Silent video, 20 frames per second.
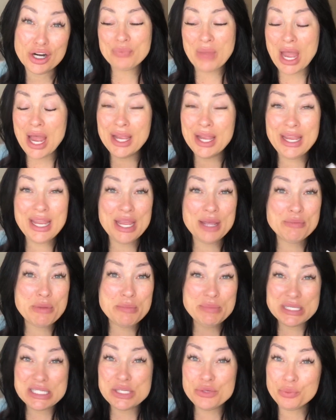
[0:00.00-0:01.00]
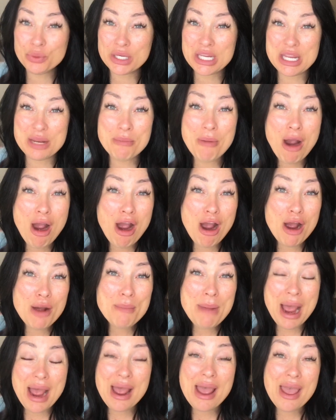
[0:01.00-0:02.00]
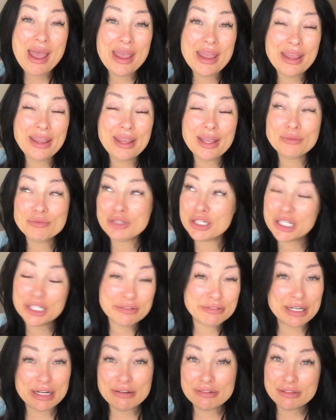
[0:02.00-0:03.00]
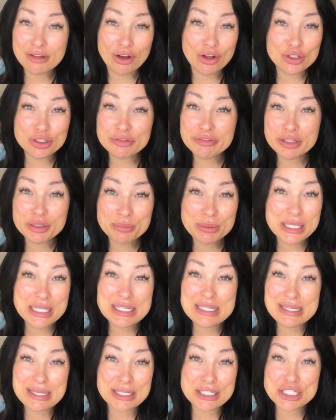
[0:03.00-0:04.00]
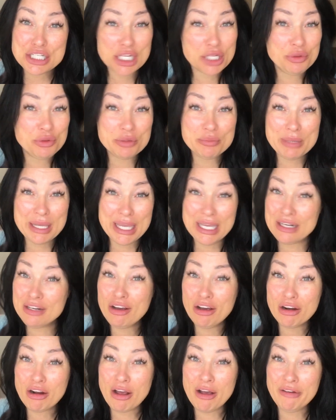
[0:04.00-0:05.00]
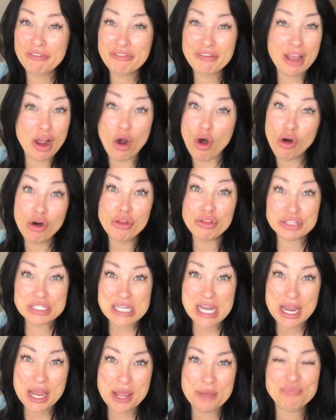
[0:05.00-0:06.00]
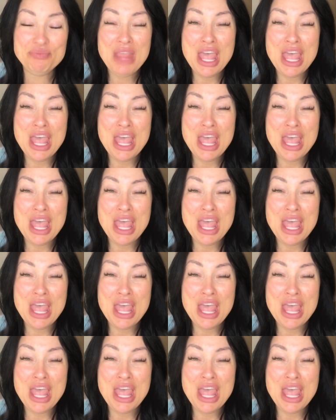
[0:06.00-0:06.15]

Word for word: I am a busy working mom. I am running around all over the place like a chicken with my head cut off all the time.